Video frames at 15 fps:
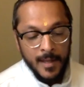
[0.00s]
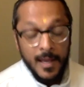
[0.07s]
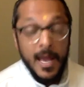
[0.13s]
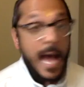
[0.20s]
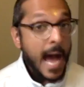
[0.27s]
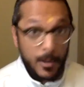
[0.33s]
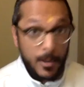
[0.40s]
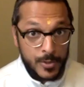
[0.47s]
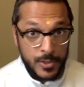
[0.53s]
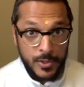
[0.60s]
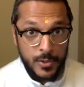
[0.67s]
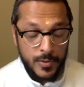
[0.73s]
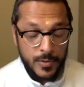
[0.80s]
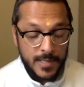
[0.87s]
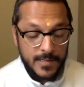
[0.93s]
How to
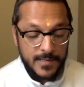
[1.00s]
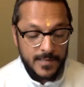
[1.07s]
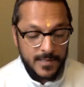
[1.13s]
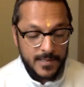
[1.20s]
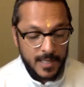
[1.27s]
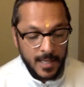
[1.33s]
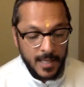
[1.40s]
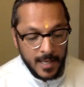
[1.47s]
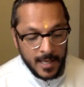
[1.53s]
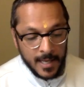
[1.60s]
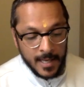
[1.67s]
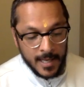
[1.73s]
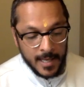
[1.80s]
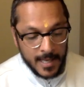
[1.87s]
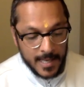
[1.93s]
do this?
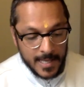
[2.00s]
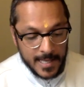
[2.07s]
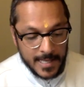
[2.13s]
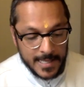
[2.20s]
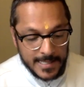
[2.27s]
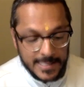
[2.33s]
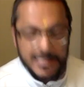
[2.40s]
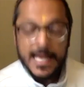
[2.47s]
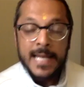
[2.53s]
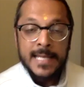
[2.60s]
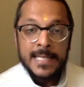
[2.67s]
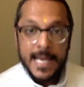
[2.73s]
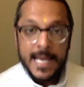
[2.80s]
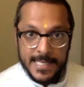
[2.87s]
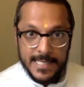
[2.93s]

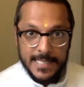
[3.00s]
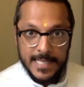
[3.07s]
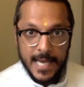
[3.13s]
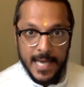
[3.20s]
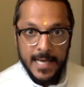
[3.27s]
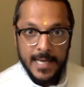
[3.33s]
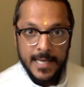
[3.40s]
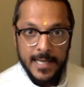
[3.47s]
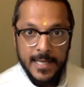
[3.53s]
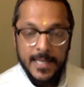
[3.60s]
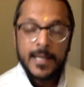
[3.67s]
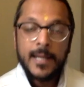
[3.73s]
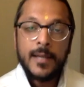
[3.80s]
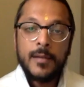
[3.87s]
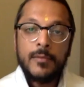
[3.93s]
Sanyasya,
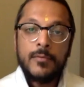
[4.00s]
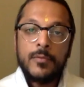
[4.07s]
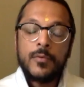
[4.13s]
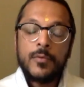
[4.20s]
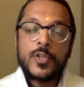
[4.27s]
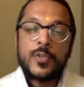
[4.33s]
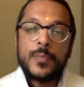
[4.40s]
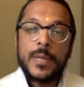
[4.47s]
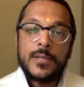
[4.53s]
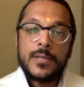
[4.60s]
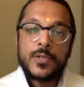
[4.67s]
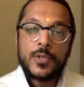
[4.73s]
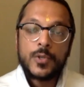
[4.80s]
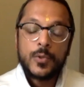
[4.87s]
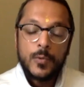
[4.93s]
which means
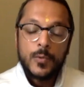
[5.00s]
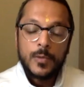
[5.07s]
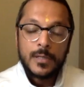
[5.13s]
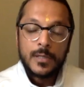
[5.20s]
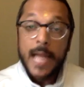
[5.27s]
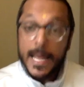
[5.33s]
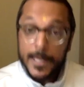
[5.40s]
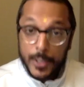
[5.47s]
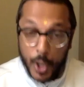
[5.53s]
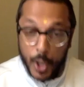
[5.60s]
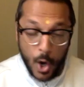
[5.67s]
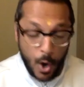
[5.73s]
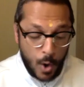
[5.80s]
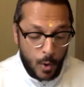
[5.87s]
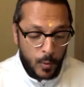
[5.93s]
to let
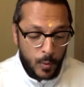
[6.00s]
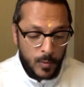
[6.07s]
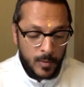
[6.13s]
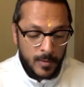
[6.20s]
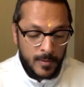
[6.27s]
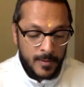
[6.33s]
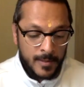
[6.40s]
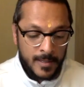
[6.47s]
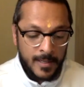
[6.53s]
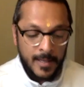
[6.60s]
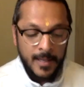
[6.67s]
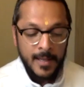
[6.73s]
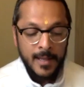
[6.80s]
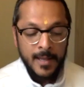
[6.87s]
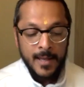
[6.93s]
go
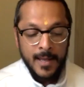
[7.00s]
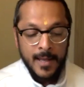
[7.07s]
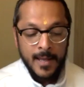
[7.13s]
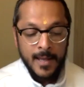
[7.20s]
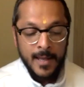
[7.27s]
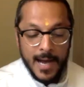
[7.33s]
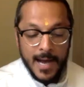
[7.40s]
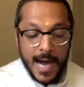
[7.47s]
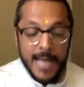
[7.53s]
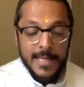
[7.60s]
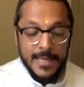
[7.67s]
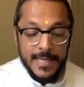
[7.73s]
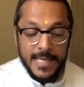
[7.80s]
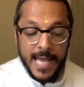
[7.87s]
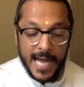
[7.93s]

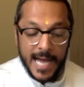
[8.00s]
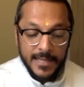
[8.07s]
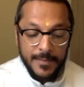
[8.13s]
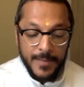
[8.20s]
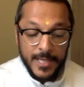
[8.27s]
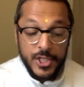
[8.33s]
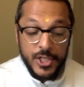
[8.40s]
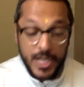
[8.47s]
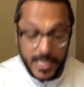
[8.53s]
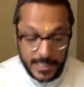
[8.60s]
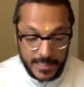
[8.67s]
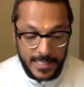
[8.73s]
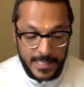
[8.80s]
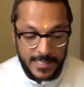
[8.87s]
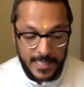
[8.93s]
adhyatma
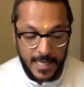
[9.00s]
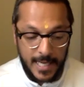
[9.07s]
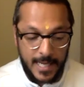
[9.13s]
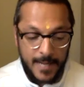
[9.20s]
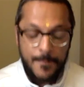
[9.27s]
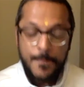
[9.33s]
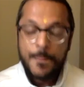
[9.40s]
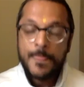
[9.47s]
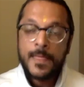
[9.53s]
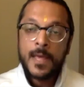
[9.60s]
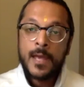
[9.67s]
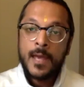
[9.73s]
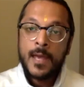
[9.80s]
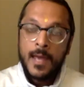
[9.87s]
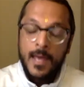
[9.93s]
chetasa.
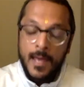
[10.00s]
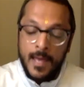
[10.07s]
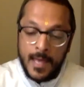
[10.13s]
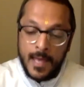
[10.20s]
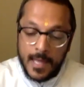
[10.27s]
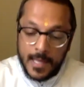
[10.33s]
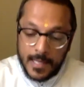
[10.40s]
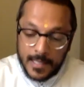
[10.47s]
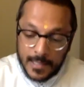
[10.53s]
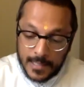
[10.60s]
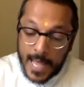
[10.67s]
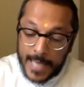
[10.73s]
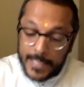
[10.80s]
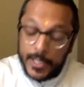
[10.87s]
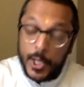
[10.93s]

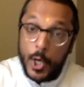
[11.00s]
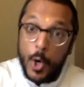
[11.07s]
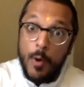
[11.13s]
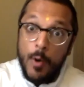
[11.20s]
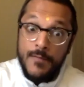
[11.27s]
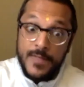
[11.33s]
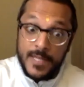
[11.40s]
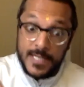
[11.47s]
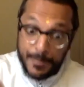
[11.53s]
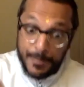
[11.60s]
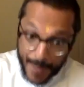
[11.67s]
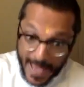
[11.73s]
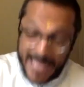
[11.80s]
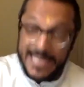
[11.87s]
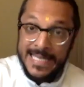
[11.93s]
Let go of the
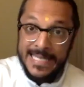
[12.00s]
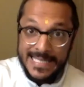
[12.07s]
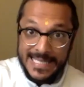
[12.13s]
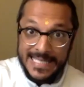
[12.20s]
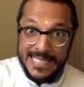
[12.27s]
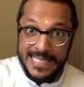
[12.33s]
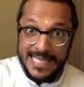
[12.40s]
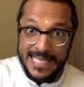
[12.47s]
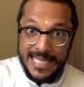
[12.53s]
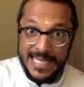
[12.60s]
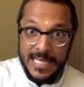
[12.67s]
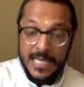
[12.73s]
dependency